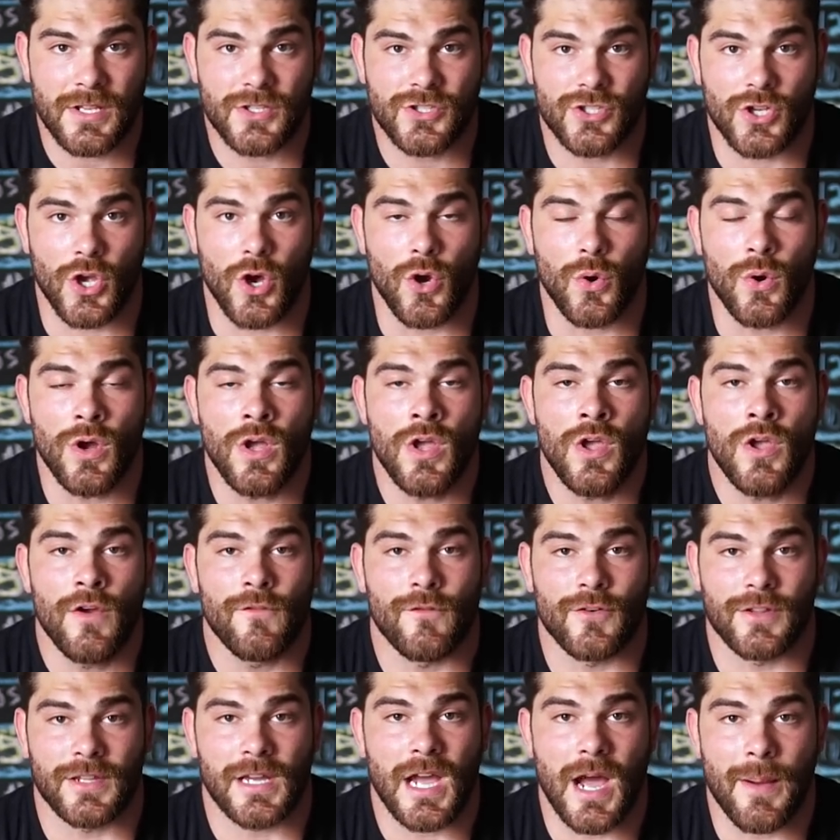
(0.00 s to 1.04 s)
So
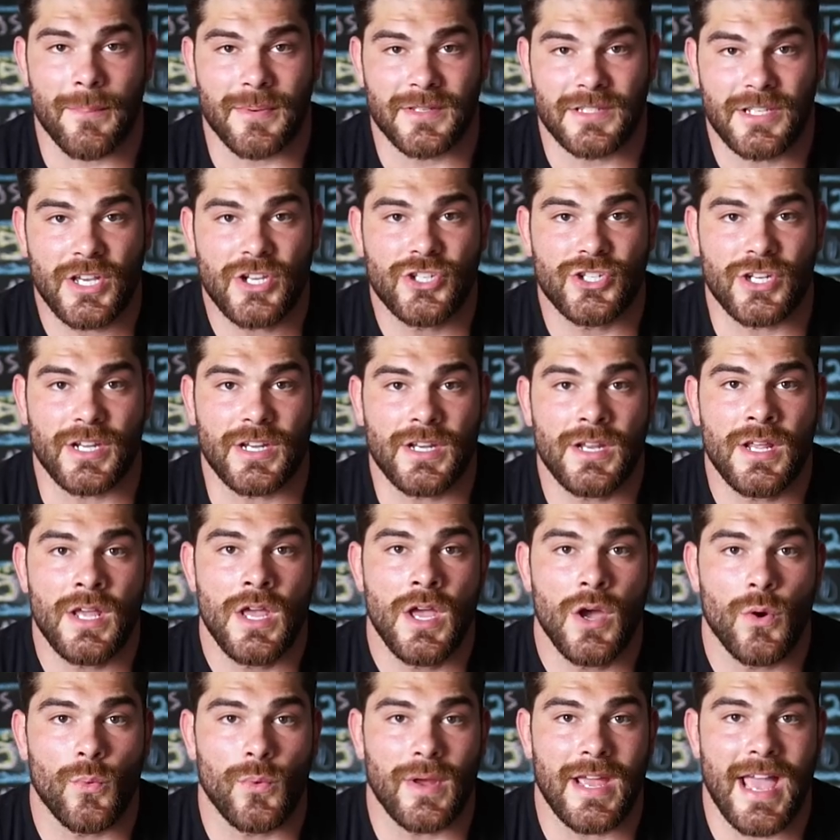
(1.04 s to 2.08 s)
for the competition,
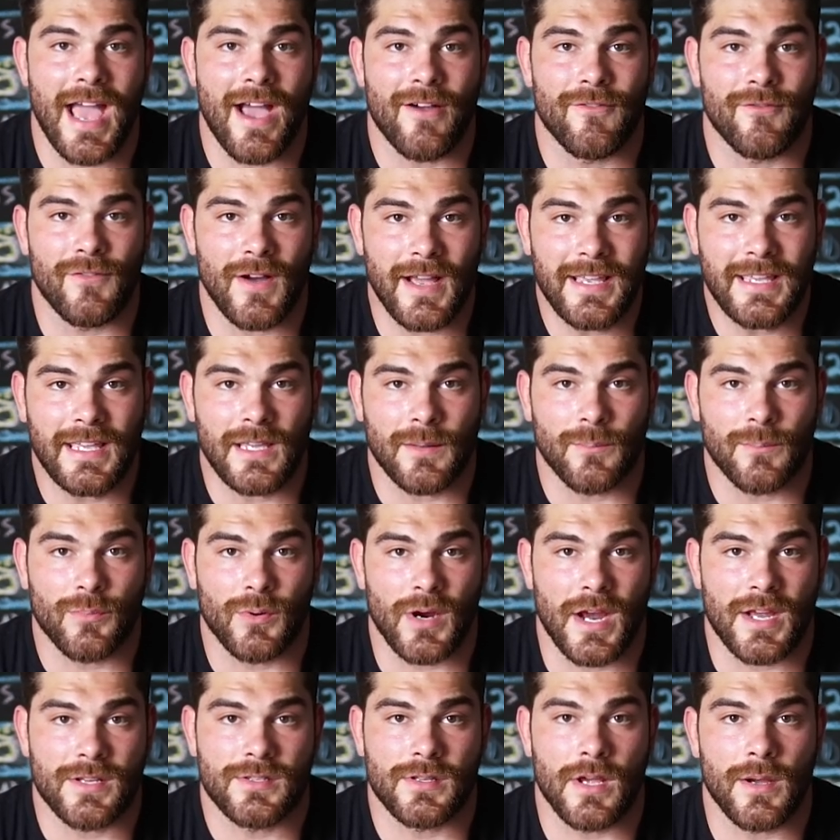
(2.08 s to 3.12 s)
we have Viking
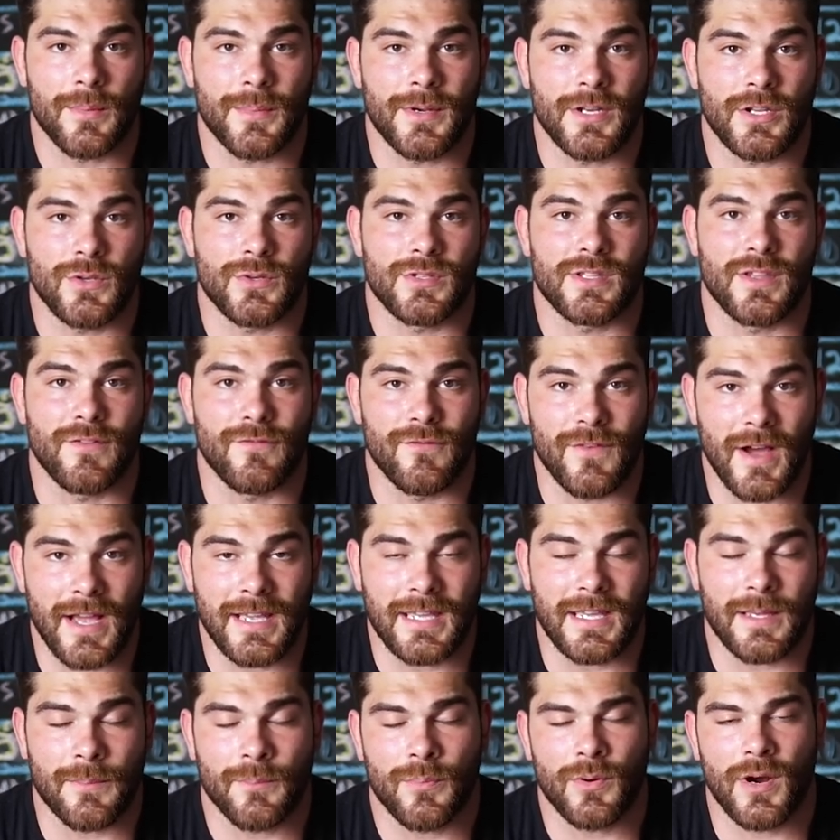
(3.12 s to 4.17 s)
press. So I'm gonna use the
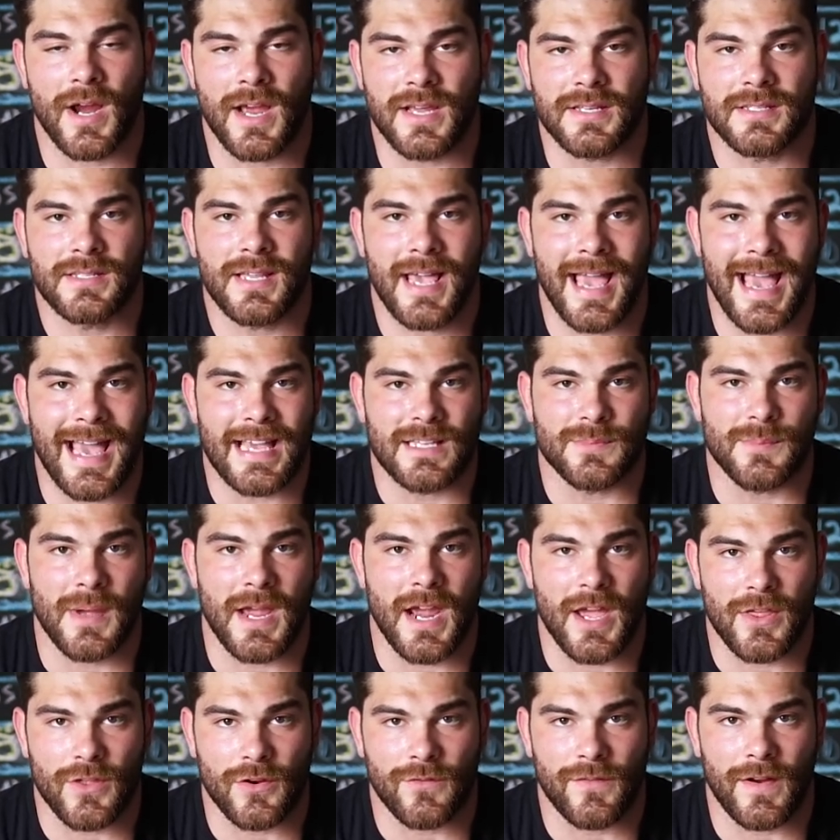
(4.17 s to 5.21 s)
Viking press as
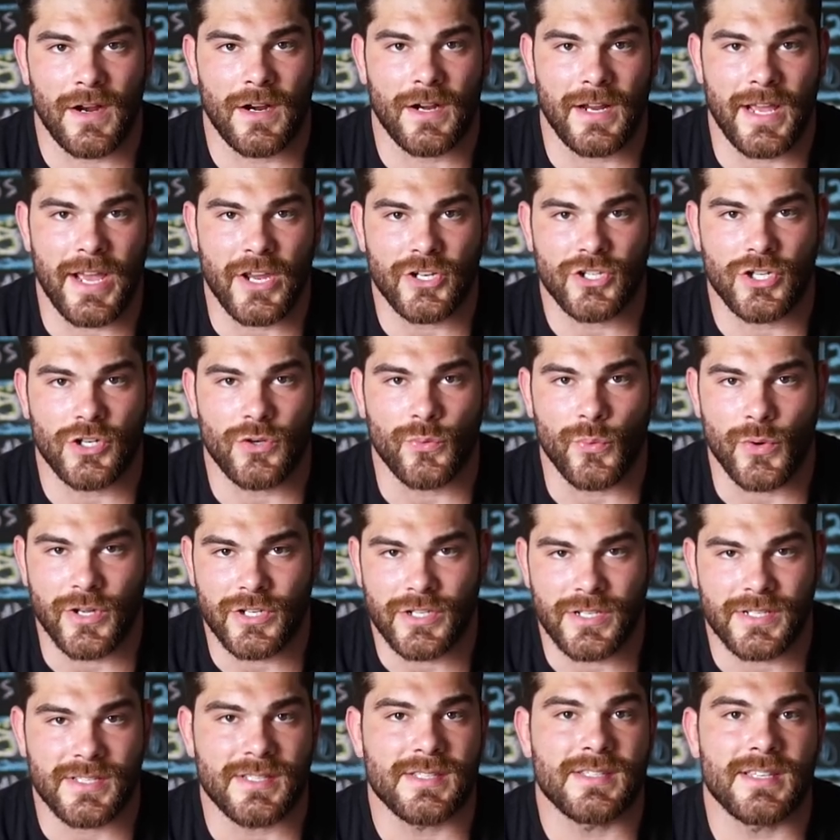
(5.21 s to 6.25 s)
my other variation,
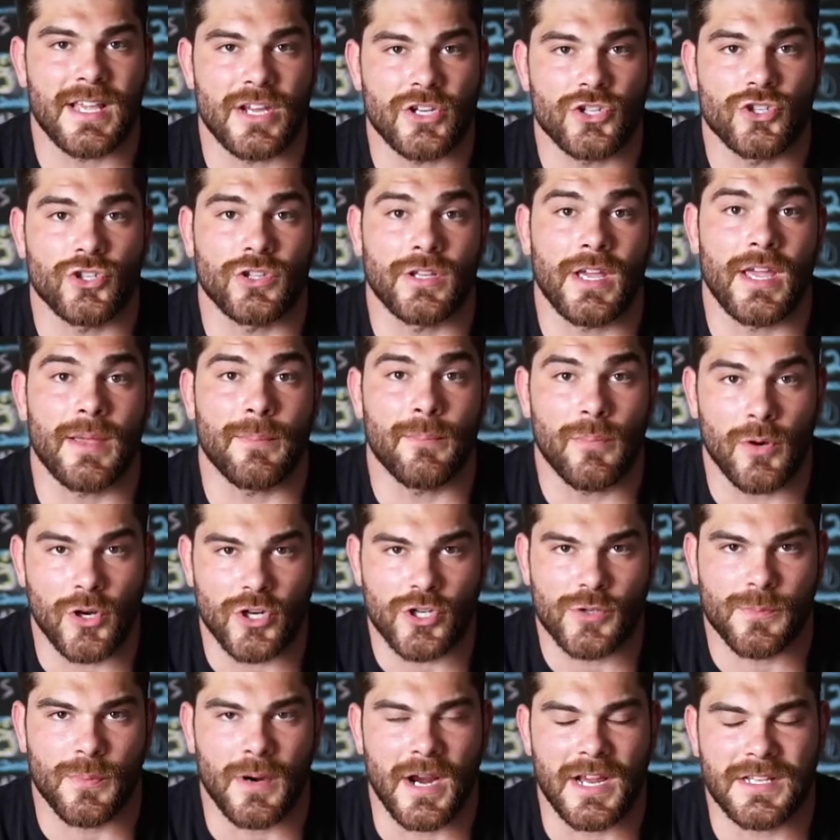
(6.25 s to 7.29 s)
which is essentially a
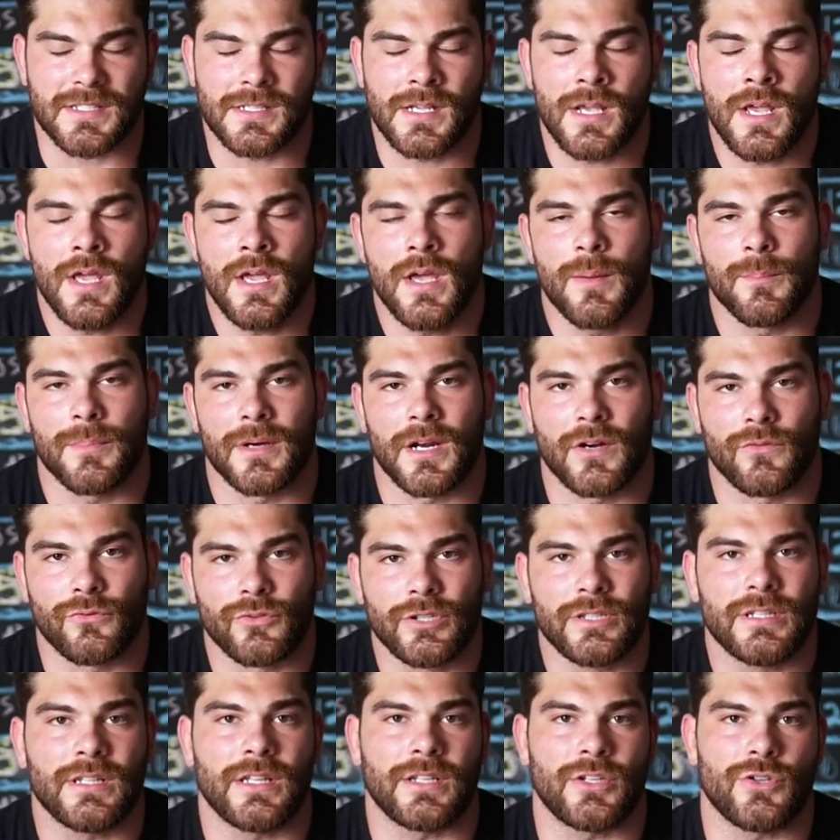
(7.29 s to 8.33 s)
push press, but I
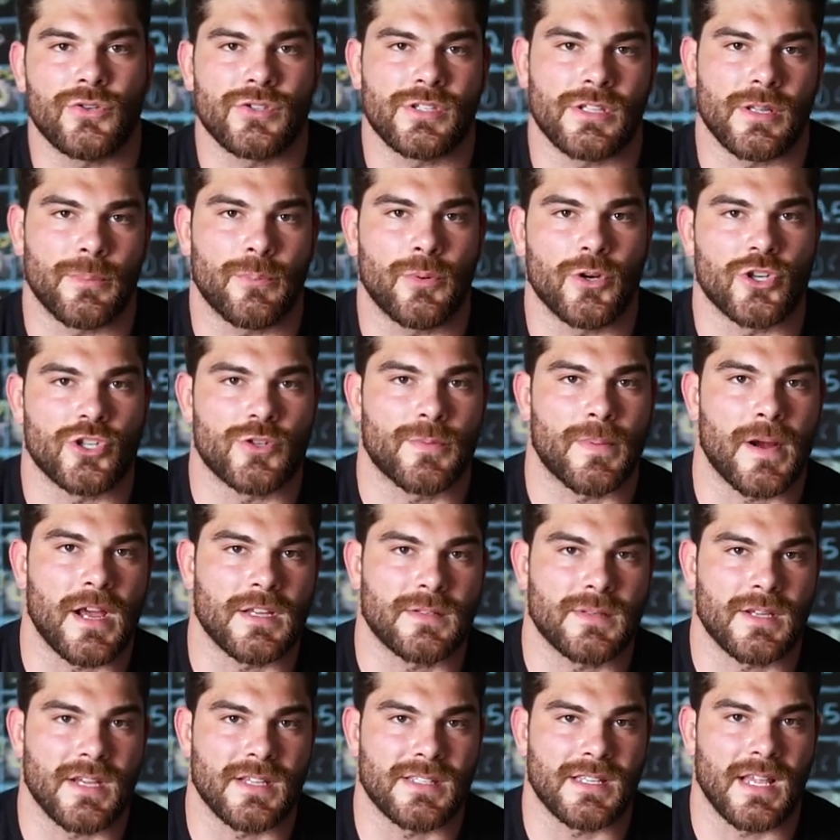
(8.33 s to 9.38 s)
really like using the push
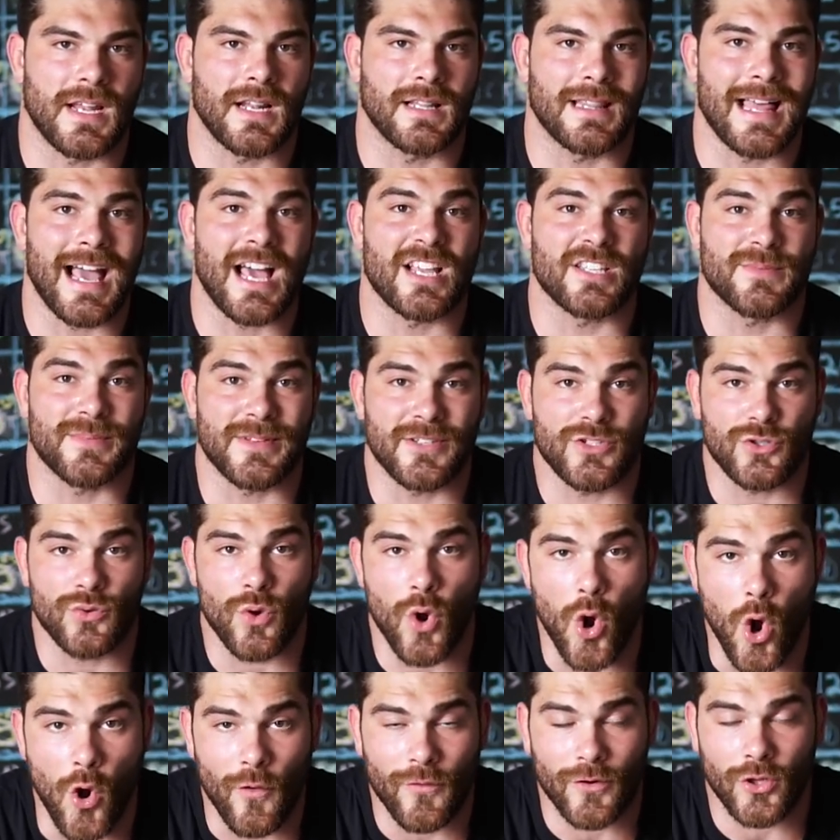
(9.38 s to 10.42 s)
press because it allows me to
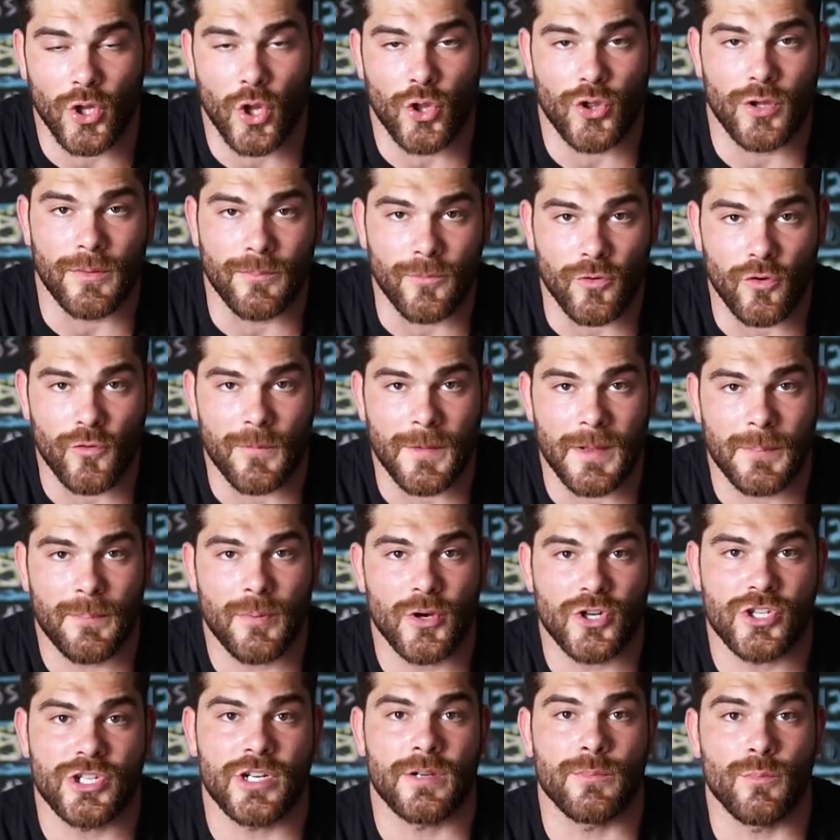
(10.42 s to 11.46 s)
overload the movement,
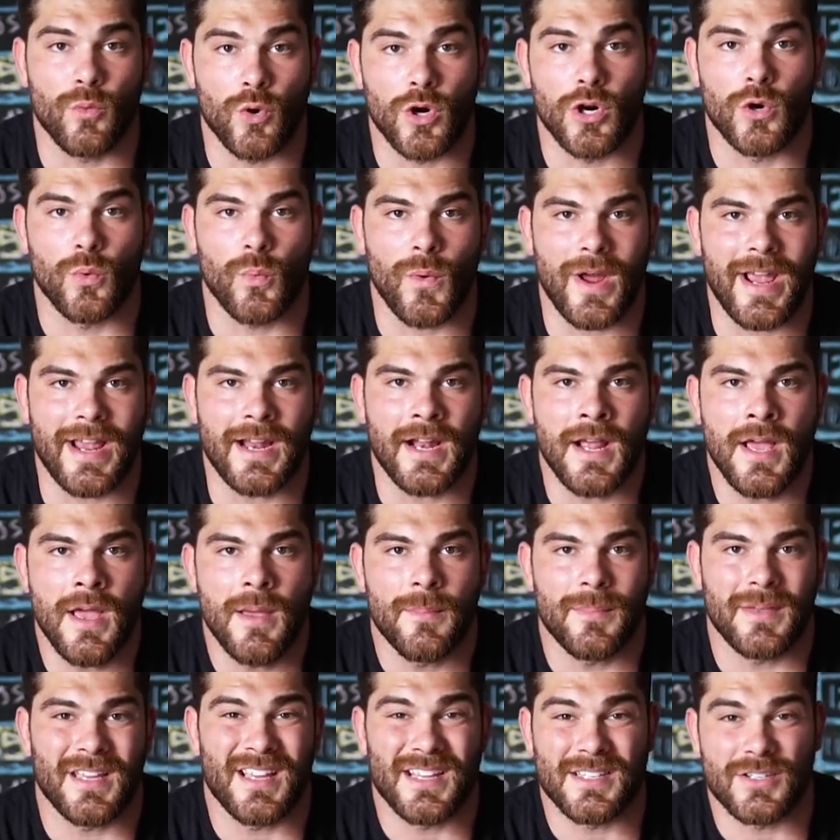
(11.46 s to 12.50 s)
pushing more weight
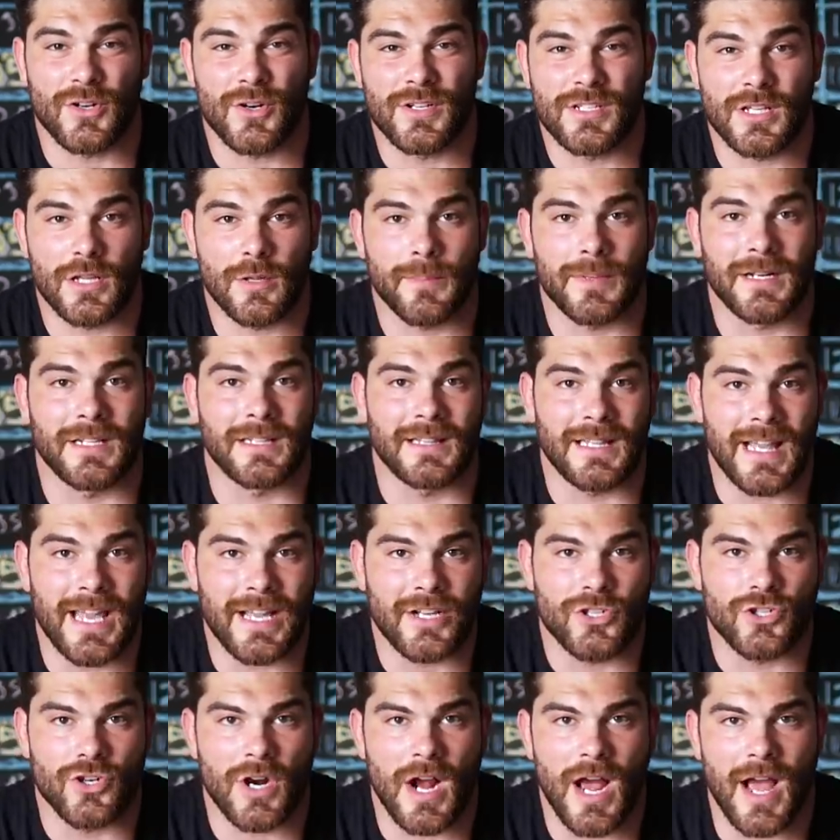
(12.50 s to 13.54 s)
because there is a little bit of
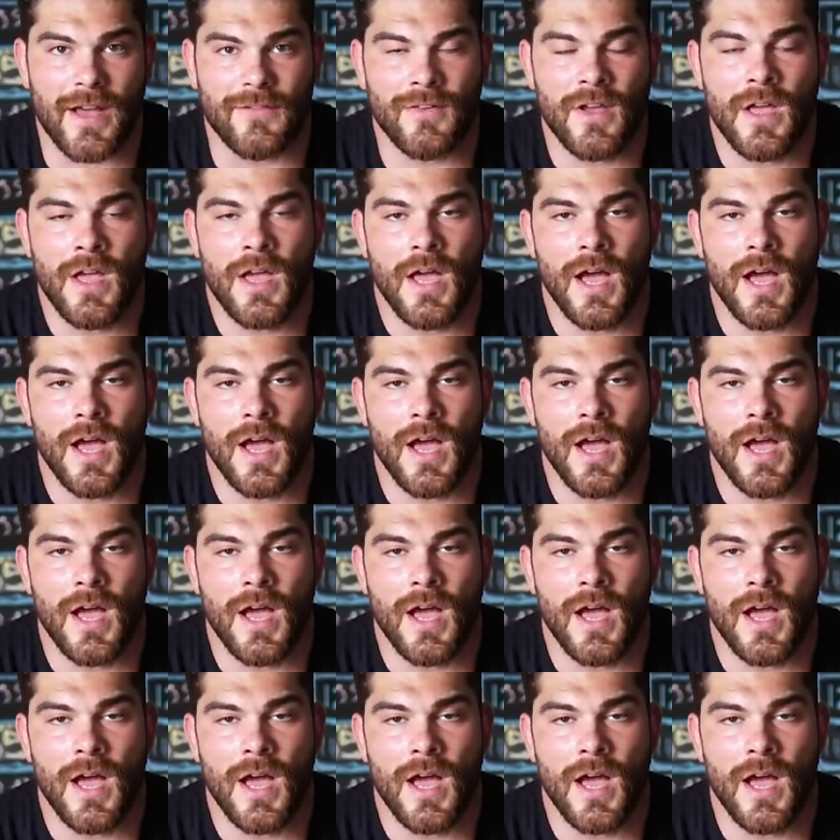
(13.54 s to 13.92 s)
leg drive.